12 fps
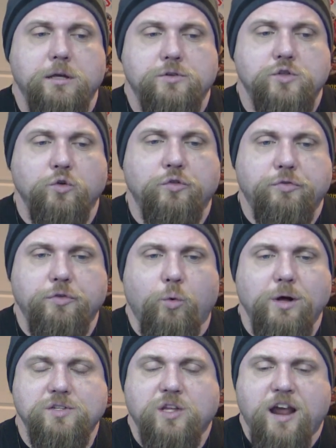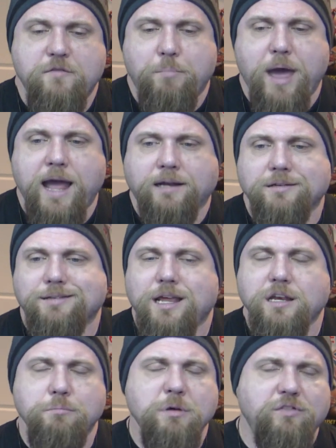So the ones that I backed
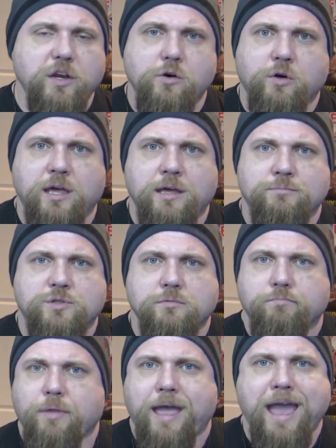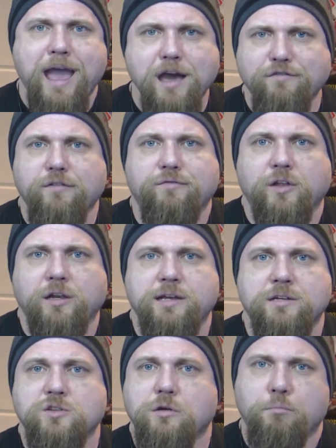tend to be video games. Half of the
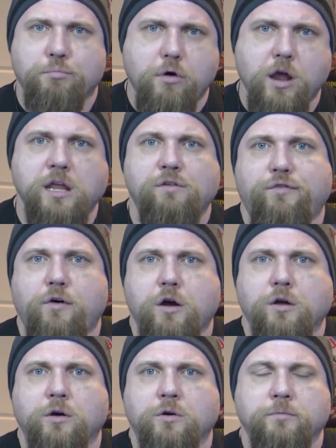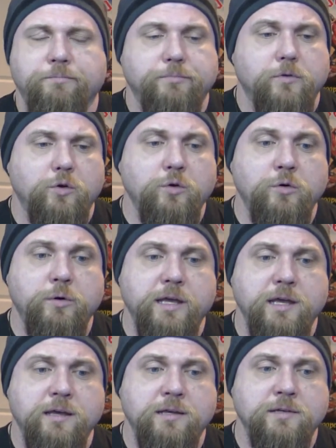list, Brian Fargo, who
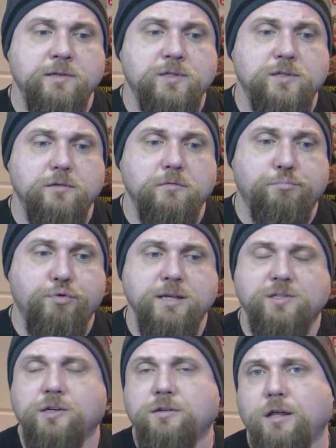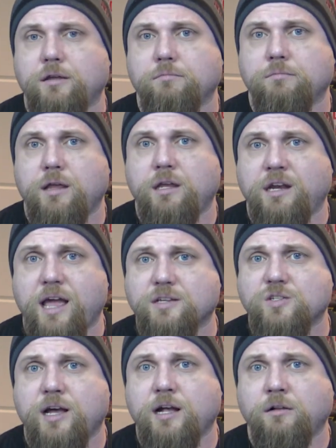is president
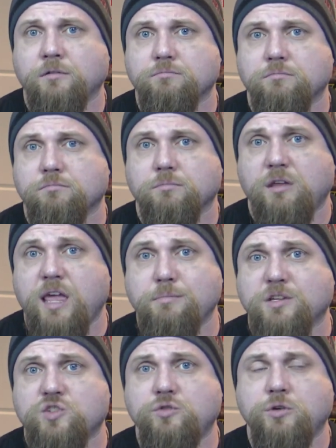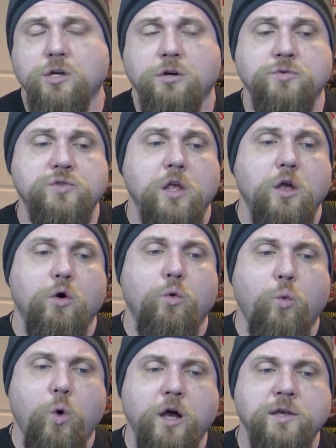inXile, Gaming Studios,
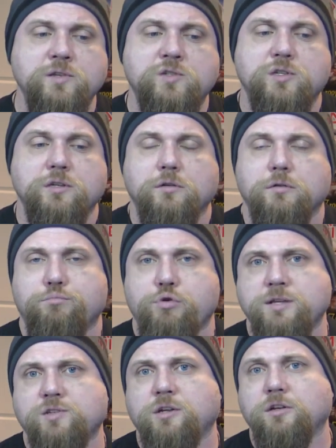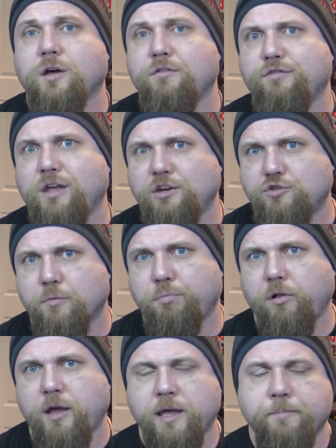was president of
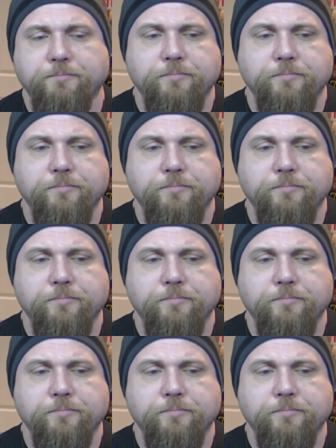Interplay.